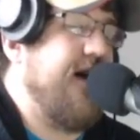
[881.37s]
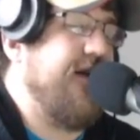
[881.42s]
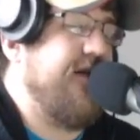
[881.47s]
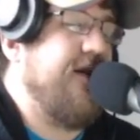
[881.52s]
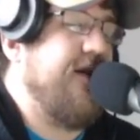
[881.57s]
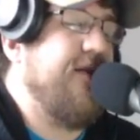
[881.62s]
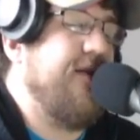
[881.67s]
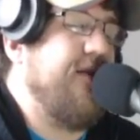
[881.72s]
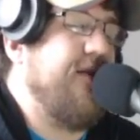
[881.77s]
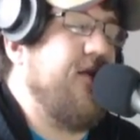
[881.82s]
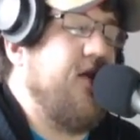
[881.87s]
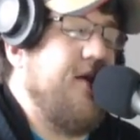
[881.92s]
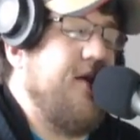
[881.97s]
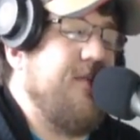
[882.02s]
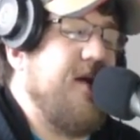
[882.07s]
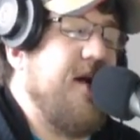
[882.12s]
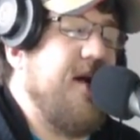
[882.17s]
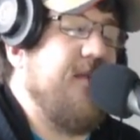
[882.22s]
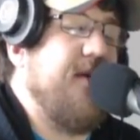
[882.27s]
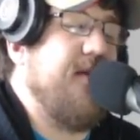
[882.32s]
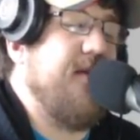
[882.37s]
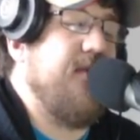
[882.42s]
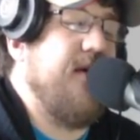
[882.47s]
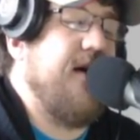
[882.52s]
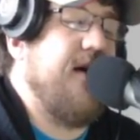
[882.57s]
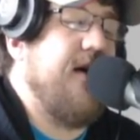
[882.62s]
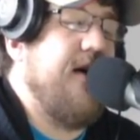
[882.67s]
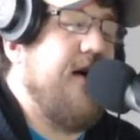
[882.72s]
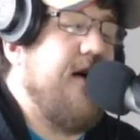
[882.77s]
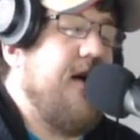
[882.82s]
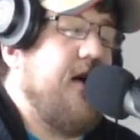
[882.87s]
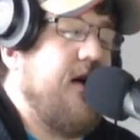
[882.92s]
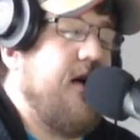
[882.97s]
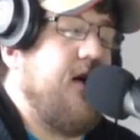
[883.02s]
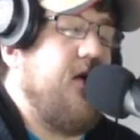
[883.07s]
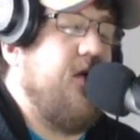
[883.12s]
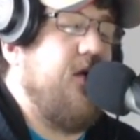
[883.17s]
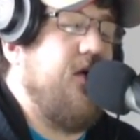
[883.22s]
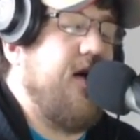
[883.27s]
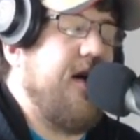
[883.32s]
insulate maybe, but not
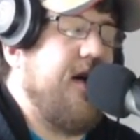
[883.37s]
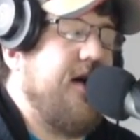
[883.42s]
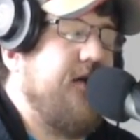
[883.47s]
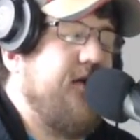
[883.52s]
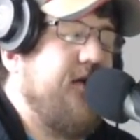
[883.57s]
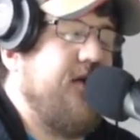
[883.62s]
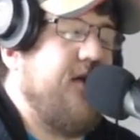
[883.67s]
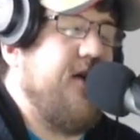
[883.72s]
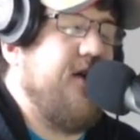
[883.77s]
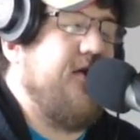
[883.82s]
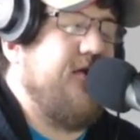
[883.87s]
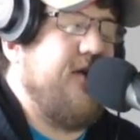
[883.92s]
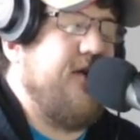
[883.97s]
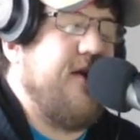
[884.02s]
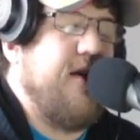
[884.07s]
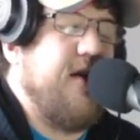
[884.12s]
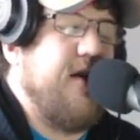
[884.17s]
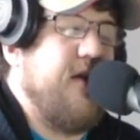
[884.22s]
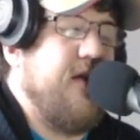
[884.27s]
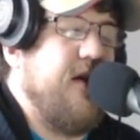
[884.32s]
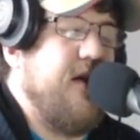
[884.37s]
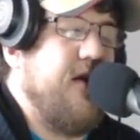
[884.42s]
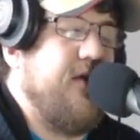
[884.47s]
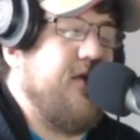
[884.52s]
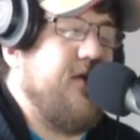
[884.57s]
a whole lot of insulation needed there.